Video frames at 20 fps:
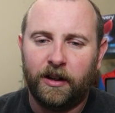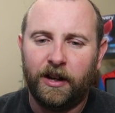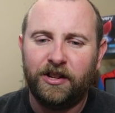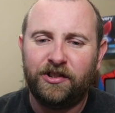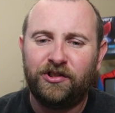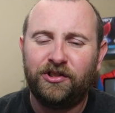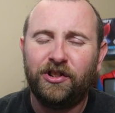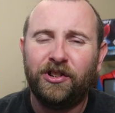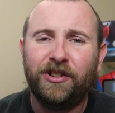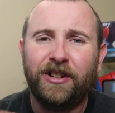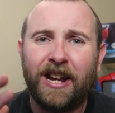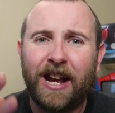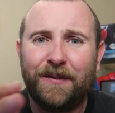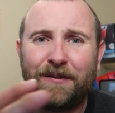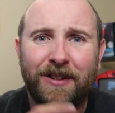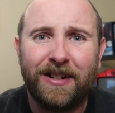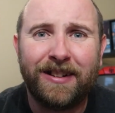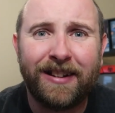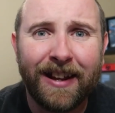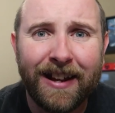They shouldn't
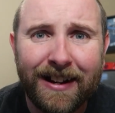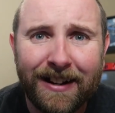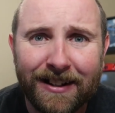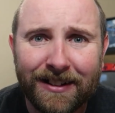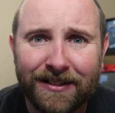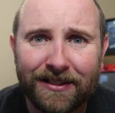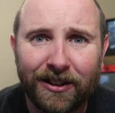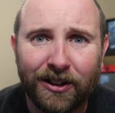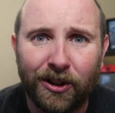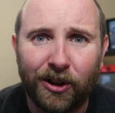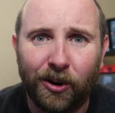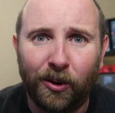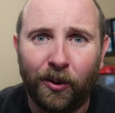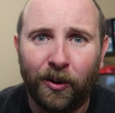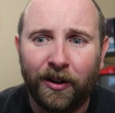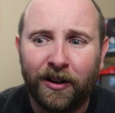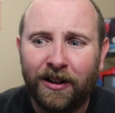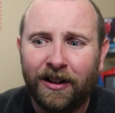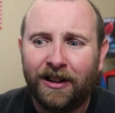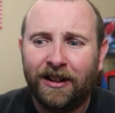have to take it,
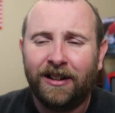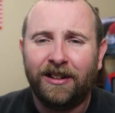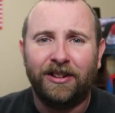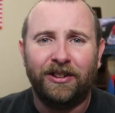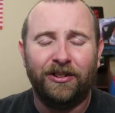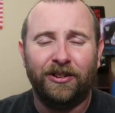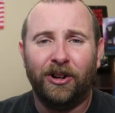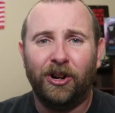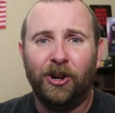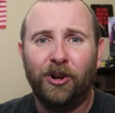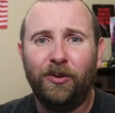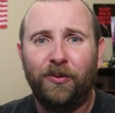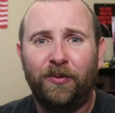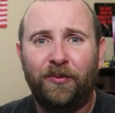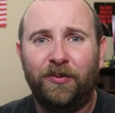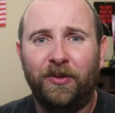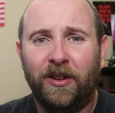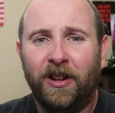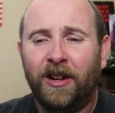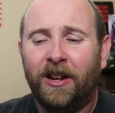though. You know,
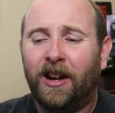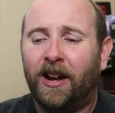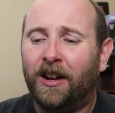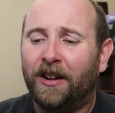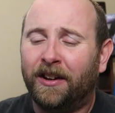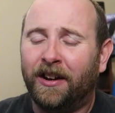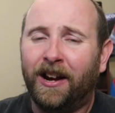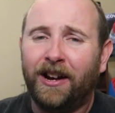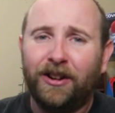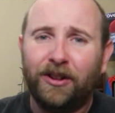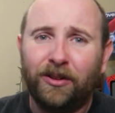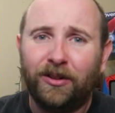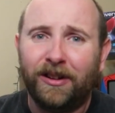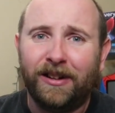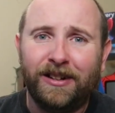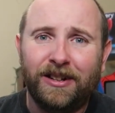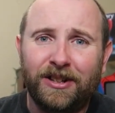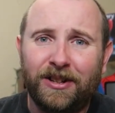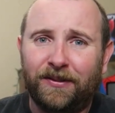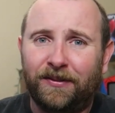not
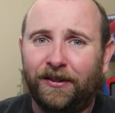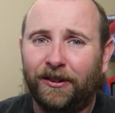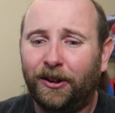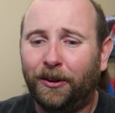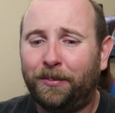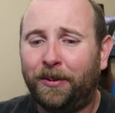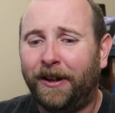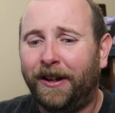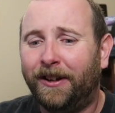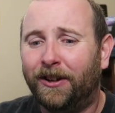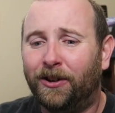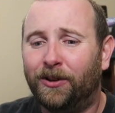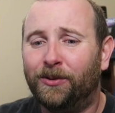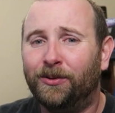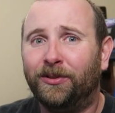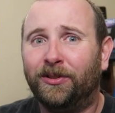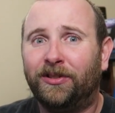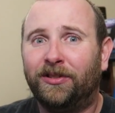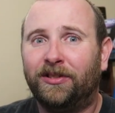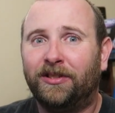only did the
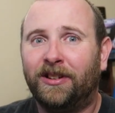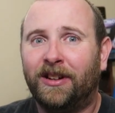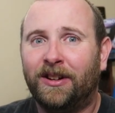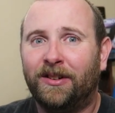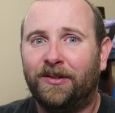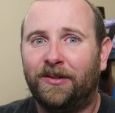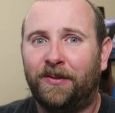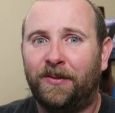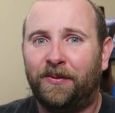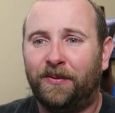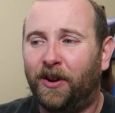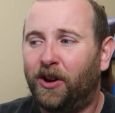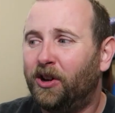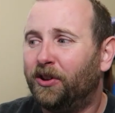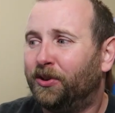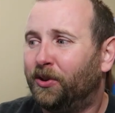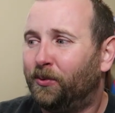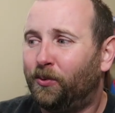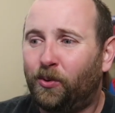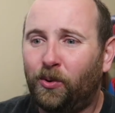Filipinos
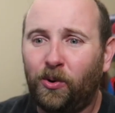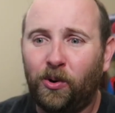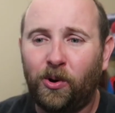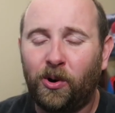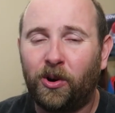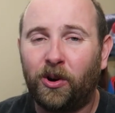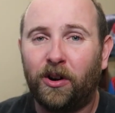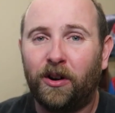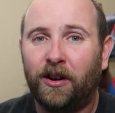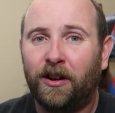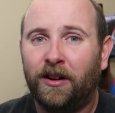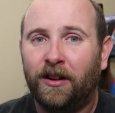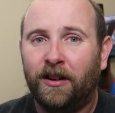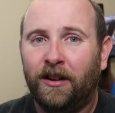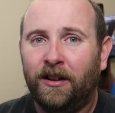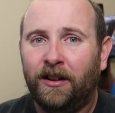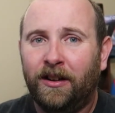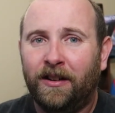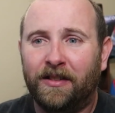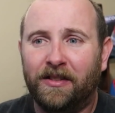fought in the war,
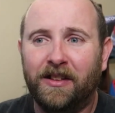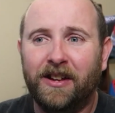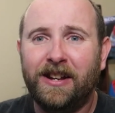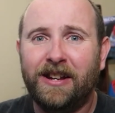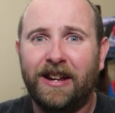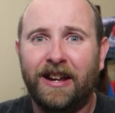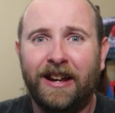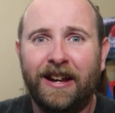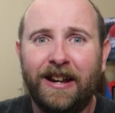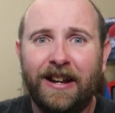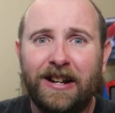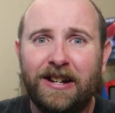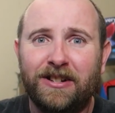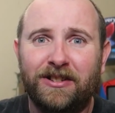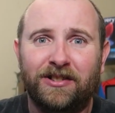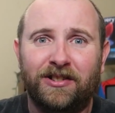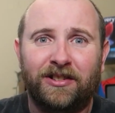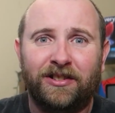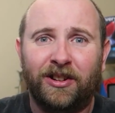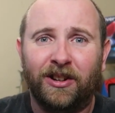they
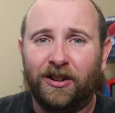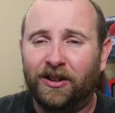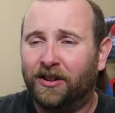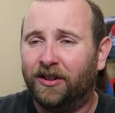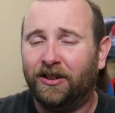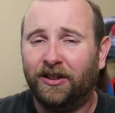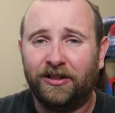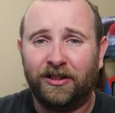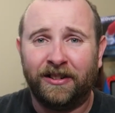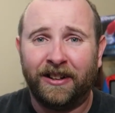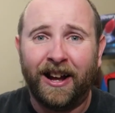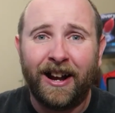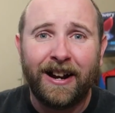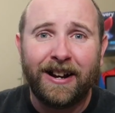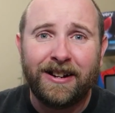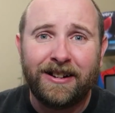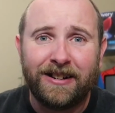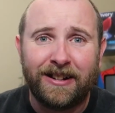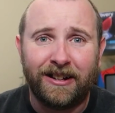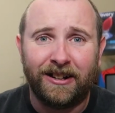aged to
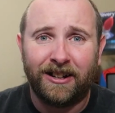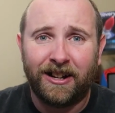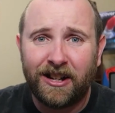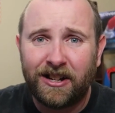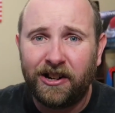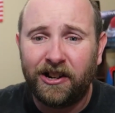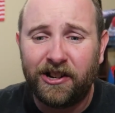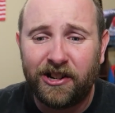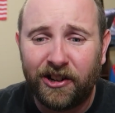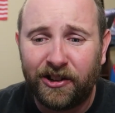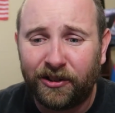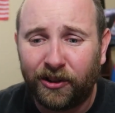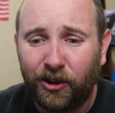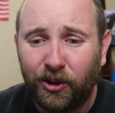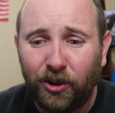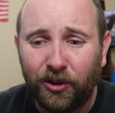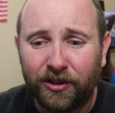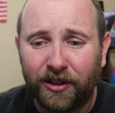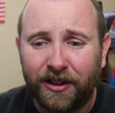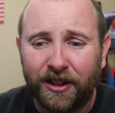90 and 100 years
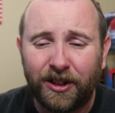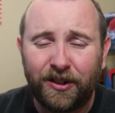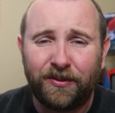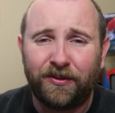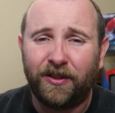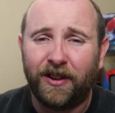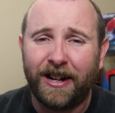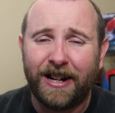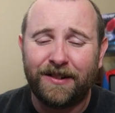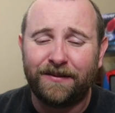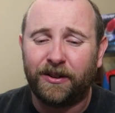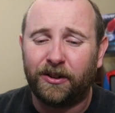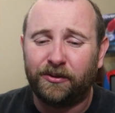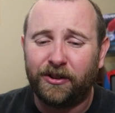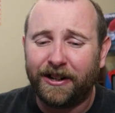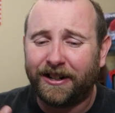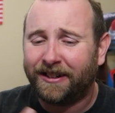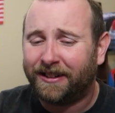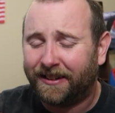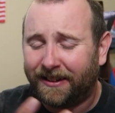old and they're fighting for
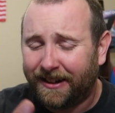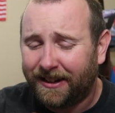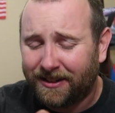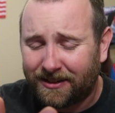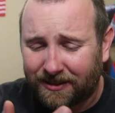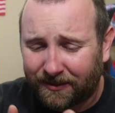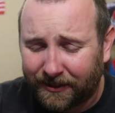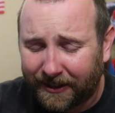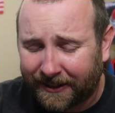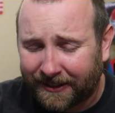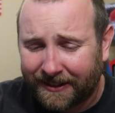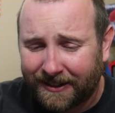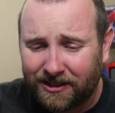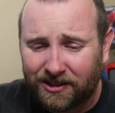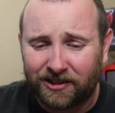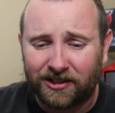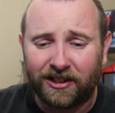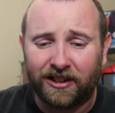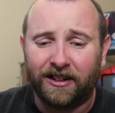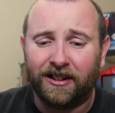
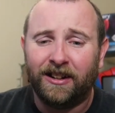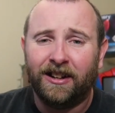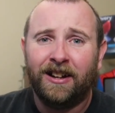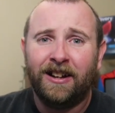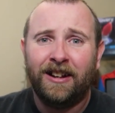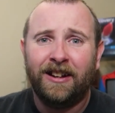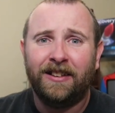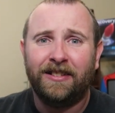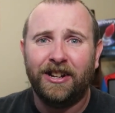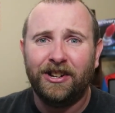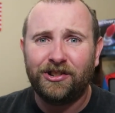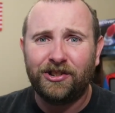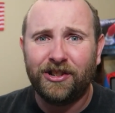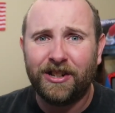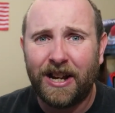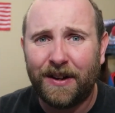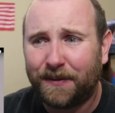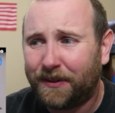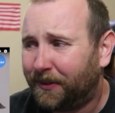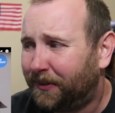recognition. They
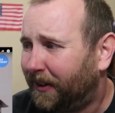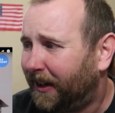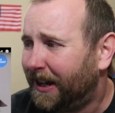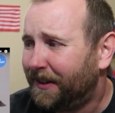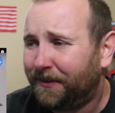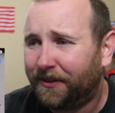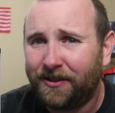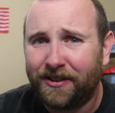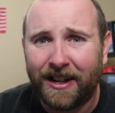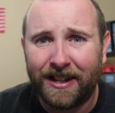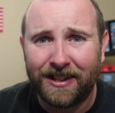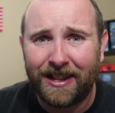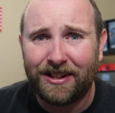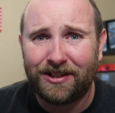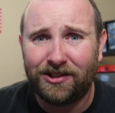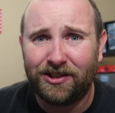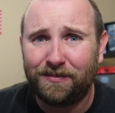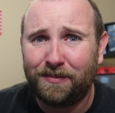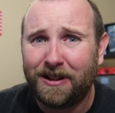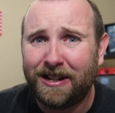shouldn't have to fight for that. That
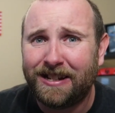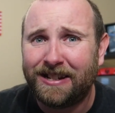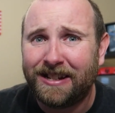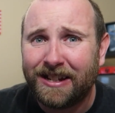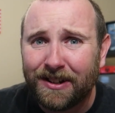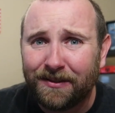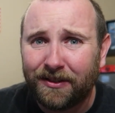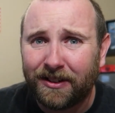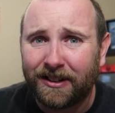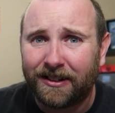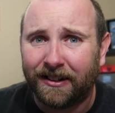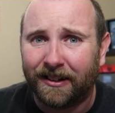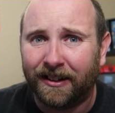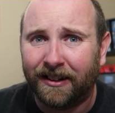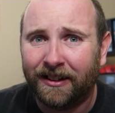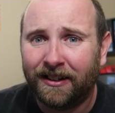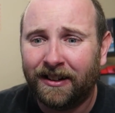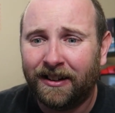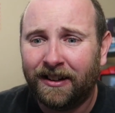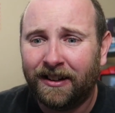should be given.